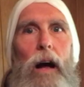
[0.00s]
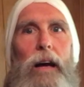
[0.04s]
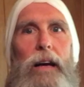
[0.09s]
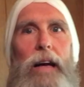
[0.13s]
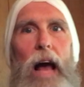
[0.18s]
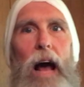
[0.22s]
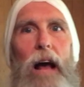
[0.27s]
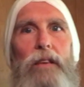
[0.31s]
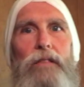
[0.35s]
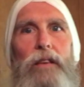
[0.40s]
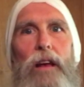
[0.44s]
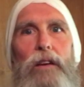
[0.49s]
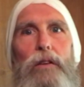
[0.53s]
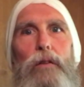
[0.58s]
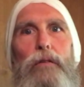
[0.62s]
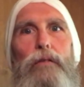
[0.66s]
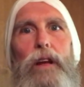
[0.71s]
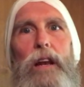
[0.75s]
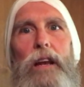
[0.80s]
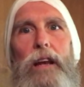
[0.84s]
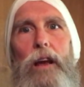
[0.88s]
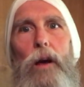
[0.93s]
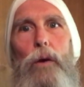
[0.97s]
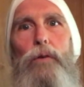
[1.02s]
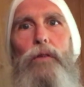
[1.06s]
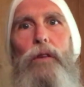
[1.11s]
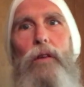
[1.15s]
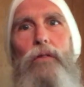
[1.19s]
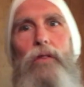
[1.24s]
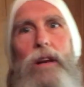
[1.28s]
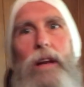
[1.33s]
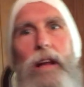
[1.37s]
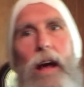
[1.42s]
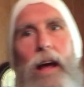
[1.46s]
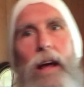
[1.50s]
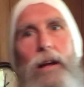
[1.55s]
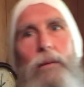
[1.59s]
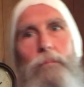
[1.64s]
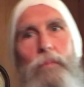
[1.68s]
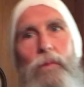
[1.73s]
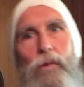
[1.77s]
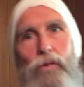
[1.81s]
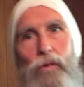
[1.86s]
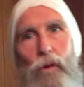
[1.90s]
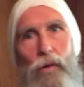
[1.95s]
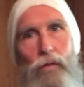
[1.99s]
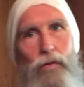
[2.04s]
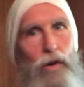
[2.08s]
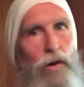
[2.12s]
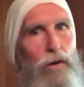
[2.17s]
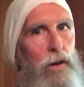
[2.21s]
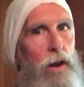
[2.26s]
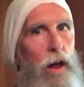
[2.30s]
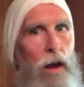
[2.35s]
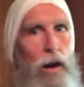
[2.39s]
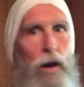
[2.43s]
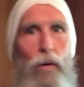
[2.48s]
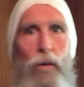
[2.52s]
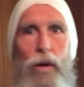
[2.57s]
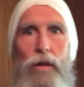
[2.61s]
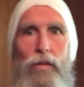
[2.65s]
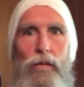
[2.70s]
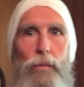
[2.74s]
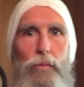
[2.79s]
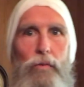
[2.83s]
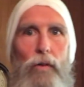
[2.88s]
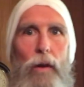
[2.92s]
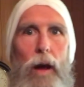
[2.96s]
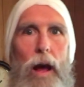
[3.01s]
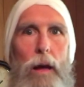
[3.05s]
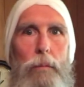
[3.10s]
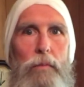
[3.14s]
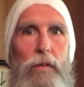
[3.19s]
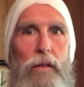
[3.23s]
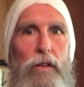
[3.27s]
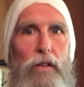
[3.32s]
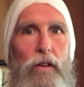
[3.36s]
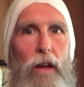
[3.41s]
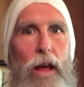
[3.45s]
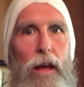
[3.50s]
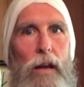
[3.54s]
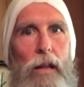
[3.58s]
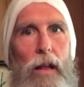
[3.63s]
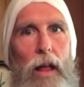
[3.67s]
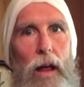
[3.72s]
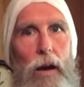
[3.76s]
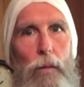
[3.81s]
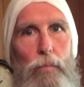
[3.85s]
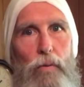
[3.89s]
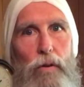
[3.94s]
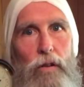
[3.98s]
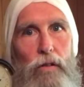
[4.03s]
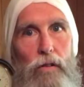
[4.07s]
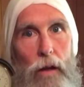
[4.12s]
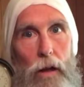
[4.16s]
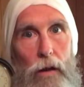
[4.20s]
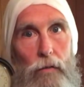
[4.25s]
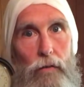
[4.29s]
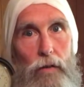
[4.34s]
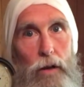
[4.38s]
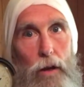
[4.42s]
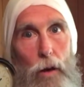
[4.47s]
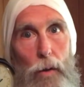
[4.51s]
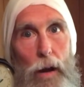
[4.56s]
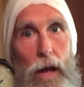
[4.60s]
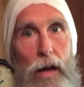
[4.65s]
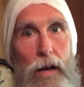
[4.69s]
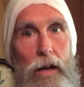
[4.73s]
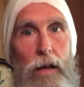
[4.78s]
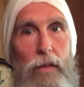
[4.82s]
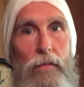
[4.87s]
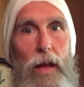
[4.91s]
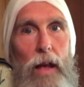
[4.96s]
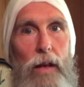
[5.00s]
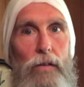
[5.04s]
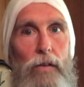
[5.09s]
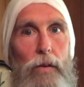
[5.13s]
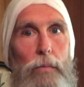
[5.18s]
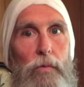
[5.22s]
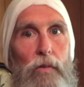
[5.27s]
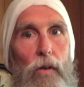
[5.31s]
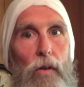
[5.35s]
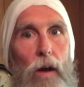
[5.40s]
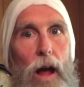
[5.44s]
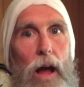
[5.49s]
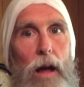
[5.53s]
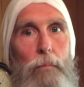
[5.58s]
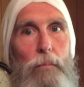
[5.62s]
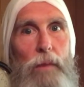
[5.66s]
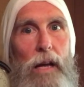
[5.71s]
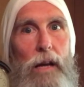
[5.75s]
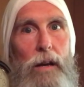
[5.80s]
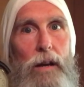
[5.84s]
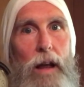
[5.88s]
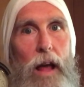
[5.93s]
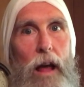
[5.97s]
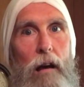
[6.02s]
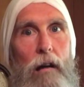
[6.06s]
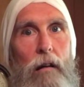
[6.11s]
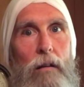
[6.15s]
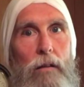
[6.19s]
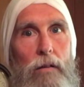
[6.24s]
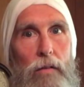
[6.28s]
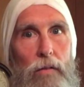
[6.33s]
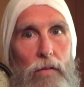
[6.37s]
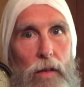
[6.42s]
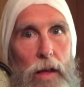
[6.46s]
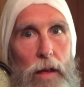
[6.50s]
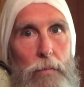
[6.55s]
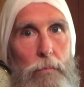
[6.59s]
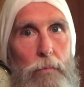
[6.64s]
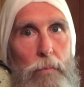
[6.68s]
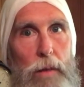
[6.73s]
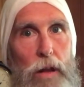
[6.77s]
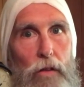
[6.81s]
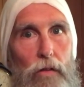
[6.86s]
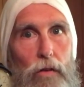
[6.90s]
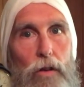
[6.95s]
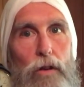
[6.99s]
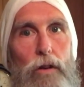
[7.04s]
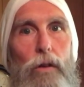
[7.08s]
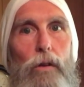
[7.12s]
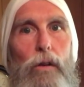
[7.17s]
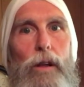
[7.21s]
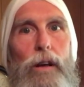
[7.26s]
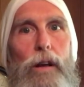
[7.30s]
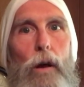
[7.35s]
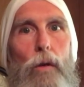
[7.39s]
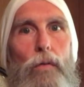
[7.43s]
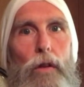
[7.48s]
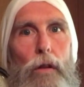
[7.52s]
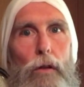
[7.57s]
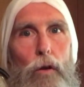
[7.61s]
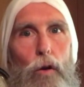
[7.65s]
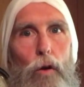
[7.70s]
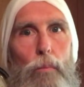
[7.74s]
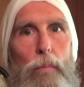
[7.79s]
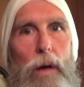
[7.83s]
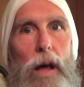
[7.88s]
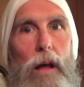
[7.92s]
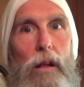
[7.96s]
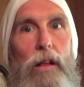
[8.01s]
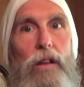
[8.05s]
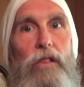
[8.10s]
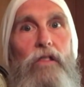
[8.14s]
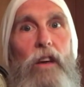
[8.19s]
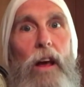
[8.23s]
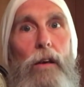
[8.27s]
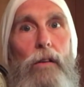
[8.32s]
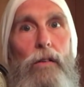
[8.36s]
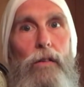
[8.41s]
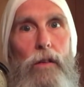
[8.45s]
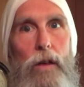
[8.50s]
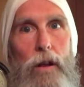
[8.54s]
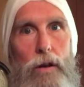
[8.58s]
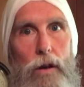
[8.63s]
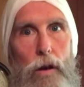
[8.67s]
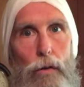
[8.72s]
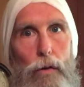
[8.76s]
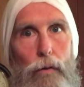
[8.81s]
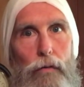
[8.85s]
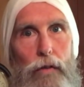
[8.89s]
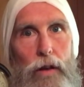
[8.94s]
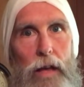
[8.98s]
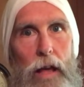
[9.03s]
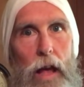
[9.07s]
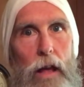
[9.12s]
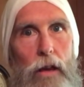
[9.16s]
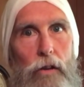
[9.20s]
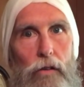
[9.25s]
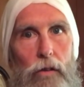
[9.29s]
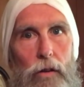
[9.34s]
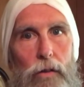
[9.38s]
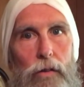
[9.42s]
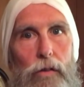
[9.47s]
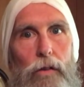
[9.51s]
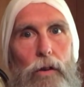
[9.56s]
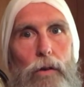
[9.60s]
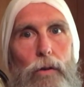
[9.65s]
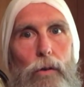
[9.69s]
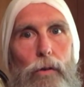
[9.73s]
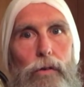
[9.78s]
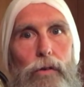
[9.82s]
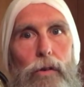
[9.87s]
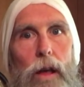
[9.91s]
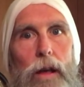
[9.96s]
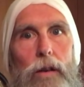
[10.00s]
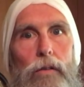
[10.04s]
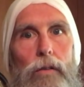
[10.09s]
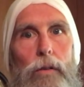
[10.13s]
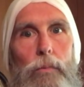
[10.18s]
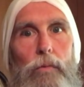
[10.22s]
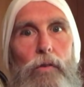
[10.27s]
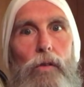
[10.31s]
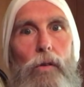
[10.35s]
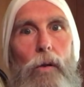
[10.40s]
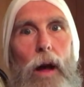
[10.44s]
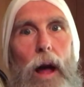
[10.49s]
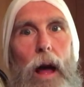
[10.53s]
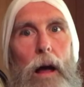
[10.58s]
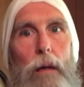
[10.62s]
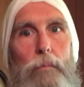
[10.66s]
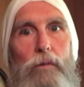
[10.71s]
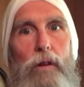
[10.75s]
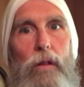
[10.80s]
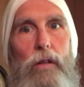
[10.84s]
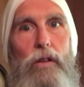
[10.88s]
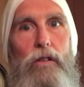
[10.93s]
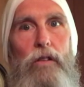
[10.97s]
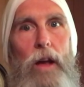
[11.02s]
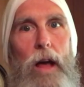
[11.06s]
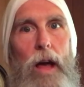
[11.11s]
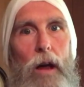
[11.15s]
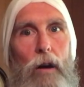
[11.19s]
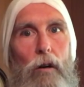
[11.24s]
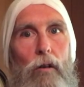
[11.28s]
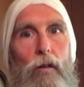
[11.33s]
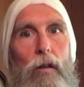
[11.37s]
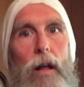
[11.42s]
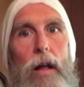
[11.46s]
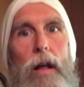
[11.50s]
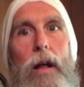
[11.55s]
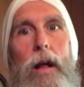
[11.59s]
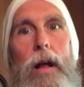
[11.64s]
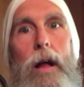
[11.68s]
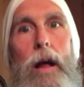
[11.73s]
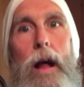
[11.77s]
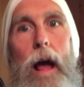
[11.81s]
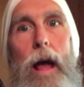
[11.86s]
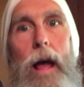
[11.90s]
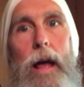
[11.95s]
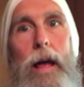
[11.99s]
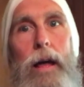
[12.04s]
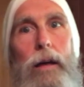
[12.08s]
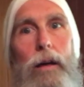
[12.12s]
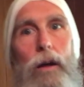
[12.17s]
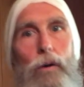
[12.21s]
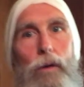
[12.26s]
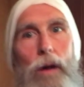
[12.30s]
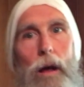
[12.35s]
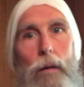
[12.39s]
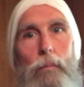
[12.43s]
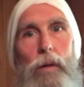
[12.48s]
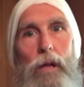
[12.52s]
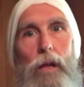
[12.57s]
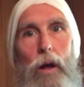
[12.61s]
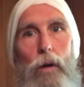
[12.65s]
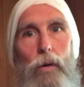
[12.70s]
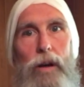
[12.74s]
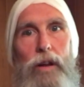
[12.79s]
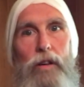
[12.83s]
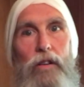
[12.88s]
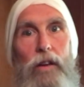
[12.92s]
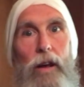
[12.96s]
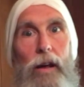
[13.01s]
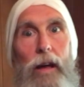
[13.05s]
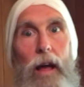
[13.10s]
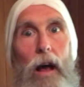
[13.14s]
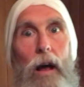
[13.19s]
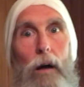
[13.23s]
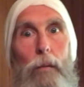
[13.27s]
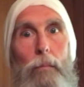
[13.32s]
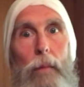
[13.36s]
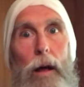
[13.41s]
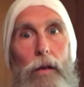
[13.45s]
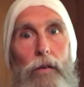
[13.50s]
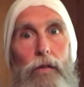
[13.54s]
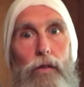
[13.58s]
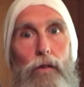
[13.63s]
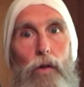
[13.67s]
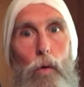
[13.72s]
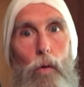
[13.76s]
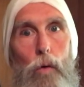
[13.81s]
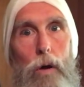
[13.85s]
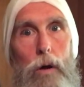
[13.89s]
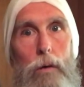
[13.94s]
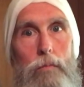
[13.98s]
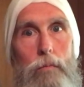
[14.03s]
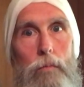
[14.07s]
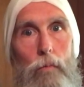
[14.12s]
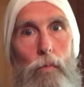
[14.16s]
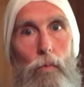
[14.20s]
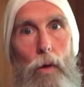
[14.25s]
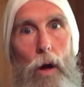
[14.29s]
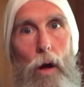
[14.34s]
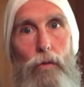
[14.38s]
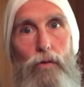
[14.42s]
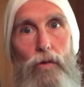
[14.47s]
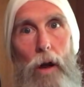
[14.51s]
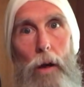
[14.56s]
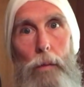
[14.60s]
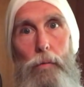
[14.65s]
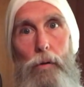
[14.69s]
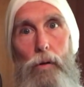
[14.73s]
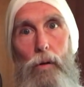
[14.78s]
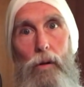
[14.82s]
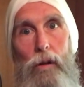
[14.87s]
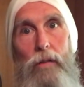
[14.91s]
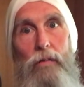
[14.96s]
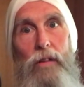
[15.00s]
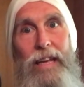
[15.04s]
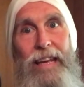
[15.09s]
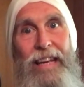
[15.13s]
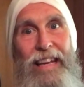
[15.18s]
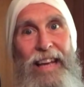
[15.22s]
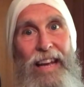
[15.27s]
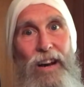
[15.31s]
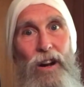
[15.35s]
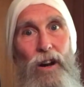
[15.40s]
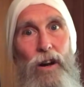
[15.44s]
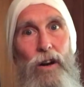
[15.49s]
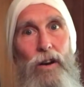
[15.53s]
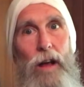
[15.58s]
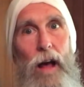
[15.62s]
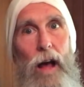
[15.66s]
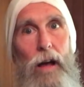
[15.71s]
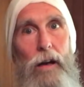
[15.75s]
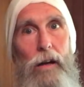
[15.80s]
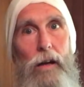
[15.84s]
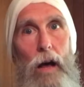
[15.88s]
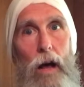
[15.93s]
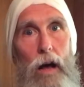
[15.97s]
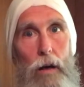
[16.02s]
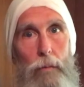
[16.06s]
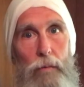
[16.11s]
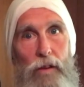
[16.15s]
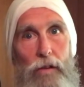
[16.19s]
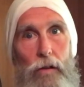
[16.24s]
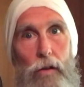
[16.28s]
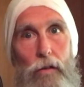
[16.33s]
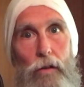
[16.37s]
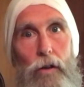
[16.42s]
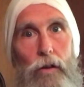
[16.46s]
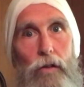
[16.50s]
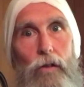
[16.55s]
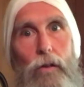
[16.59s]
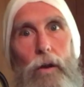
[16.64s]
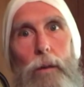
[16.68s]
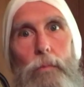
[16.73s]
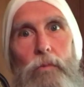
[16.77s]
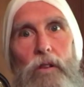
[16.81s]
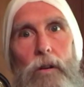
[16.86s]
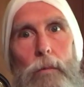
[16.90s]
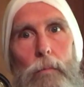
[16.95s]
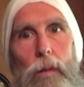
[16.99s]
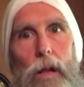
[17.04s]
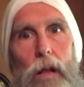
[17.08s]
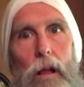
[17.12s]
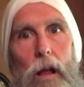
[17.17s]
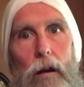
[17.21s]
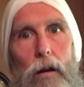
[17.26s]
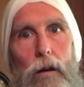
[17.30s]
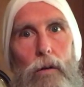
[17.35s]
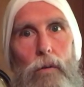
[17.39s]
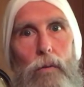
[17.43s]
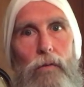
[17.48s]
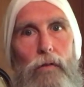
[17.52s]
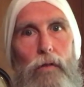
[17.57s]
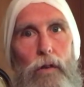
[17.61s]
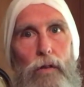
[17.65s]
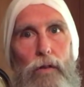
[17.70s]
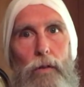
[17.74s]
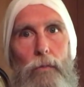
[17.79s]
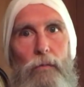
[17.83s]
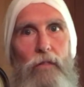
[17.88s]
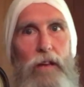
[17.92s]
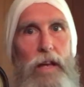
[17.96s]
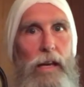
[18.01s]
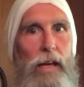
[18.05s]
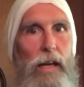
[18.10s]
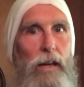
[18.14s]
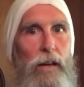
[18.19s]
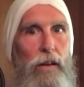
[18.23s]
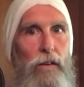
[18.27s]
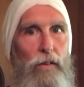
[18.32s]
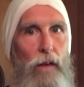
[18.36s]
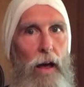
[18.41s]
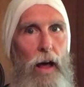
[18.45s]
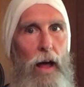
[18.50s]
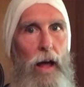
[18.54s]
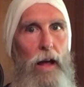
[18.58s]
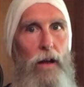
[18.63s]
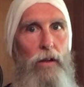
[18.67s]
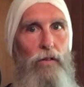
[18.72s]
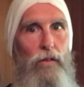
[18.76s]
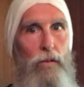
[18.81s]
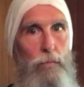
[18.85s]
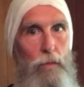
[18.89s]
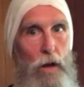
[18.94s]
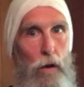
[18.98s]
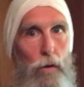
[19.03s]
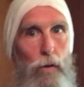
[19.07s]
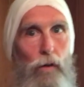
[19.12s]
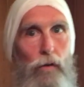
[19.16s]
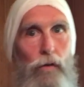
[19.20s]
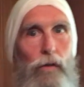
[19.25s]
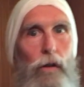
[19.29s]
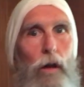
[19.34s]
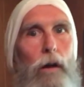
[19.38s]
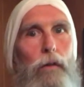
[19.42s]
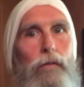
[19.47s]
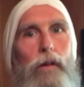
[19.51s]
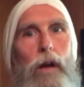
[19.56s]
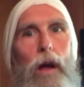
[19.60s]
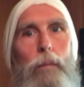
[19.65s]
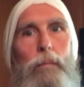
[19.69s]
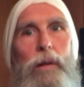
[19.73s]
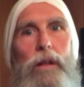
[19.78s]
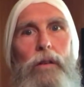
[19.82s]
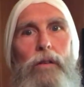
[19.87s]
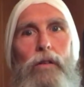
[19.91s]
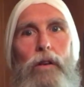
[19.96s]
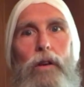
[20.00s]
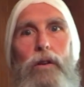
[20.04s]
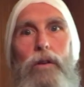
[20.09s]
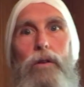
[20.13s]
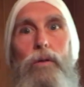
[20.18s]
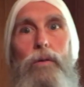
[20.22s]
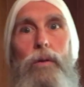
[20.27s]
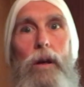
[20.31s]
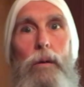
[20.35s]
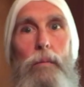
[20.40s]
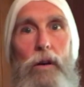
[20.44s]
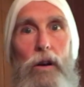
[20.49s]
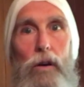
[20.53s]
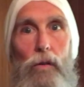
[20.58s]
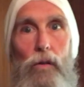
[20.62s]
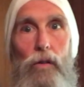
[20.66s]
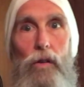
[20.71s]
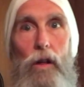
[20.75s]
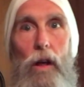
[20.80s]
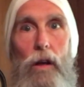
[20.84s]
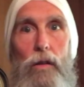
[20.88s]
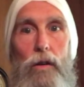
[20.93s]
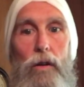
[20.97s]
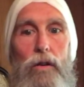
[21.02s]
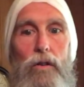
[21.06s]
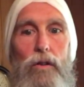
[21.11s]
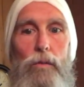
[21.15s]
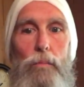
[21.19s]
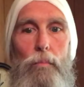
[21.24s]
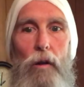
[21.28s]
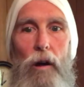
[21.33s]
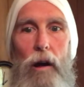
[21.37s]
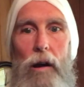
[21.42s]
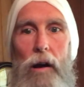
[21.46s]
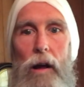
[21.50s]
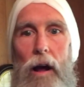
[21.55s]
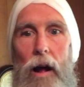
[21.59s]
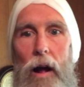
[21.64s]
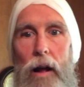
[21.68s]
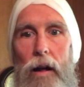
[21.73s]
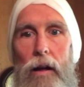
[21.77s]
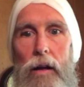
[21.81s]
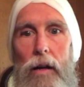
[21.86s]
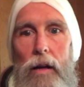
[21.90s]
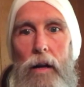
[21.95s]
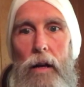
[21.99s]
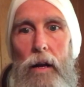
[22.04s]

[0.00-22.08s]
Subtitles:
Guys, I do videos every day, so if you're not already subscribed to the channel, I'd appreciate if you go down and hit that subscribe button now. Then be sure you click on the little bell and check send notifications so you'll stay subscribed to the channel. And go down below and check out my store, rawtropicallivinggear.com. It's in the description below for some vegan design, some yoga stuff coming soon, amongst others. But